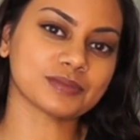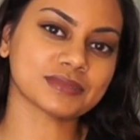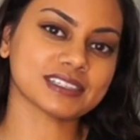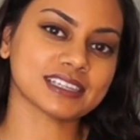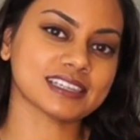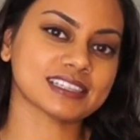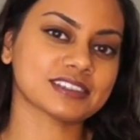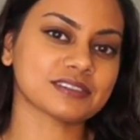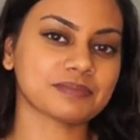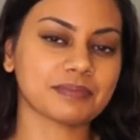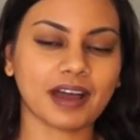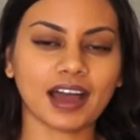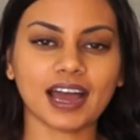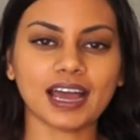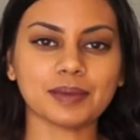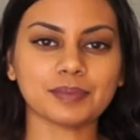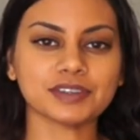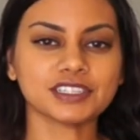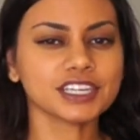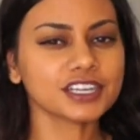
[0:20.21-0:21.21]
slice of
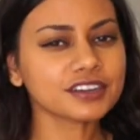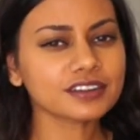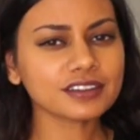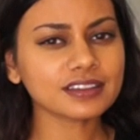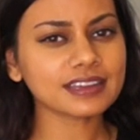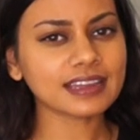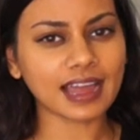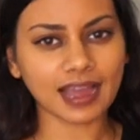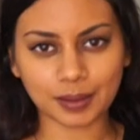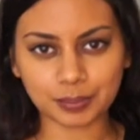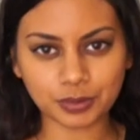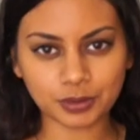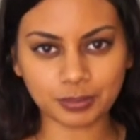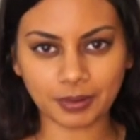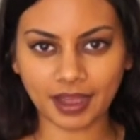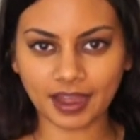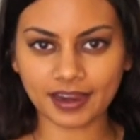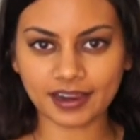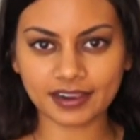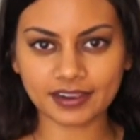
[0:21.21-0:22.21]
pie, particularly apple
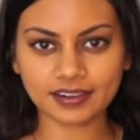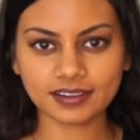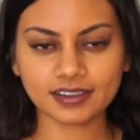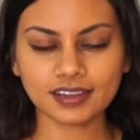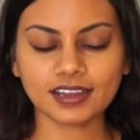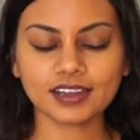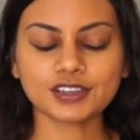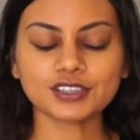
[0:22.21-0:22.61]
pie.